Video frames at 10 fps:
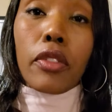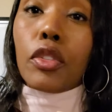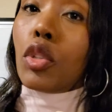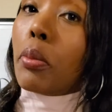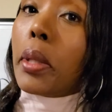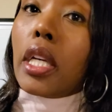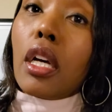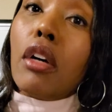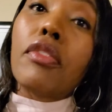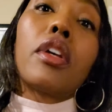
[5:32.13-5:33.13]
If you don't pay it
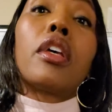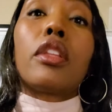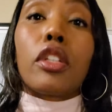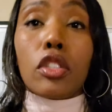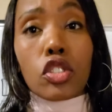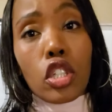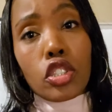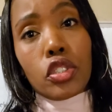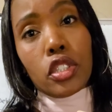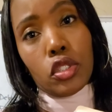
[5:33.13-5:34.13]
off, they're going to charge
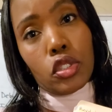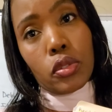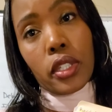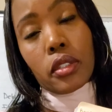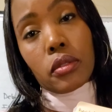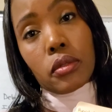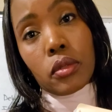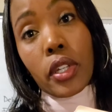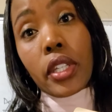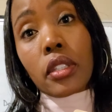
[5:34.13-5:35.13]
you an interest rate,
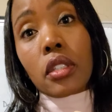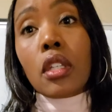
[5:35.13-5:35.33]
right?